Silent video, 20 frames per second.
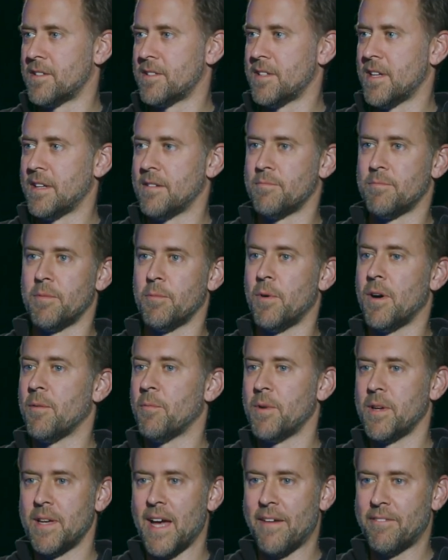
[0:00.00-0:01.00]
and
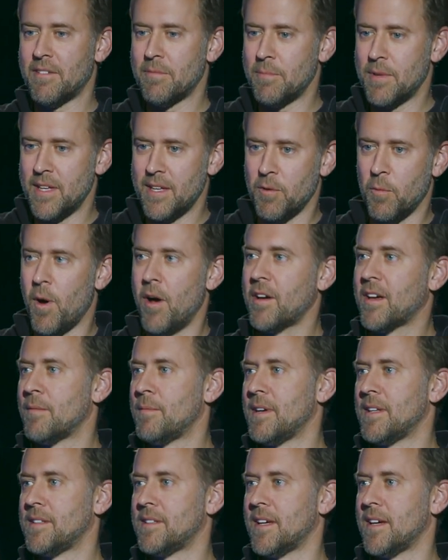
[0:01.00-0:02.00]
we have to be
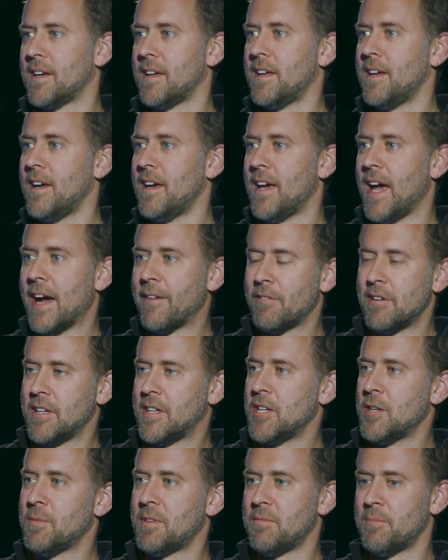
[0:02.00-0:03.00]
welcoming to every
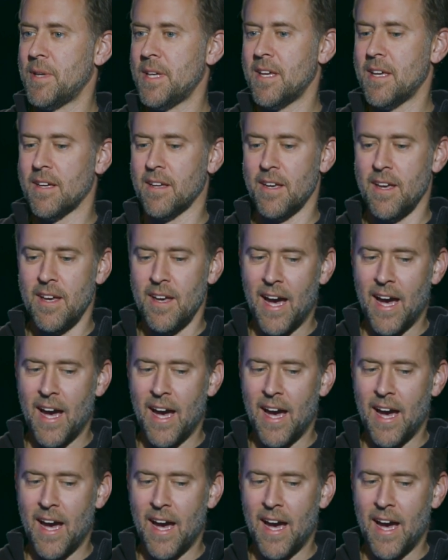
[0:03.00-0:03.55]
human being.